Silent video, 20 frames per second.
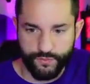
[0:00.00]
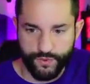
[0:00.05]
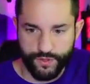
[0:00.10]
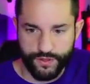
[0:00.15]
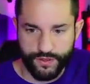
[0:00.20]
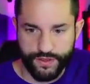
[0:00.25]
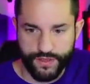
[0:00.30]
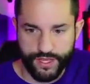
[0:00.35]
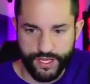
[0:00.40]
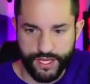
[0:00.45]
in
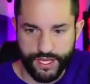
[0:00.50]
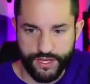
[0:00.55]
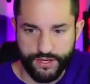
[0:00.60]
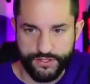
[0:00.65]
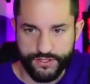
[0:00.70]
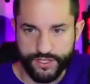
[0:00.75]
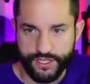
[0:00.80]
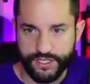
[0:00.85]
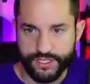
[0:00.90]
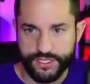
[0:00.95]
one thing
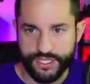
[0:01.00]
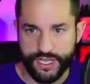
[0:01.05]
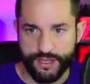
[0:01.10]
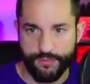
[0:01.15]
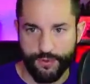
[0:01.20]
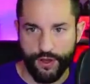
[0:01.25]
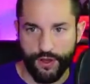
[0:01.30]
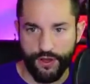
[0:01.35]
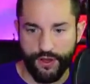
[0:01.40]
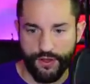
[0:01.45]
here so you can see
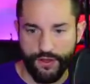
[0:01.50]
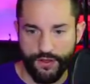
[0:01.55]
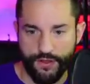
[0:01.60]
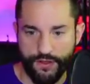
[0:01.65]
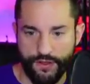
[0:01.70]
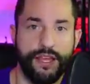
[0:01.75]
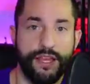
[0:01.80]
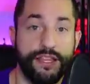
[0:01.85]
them all.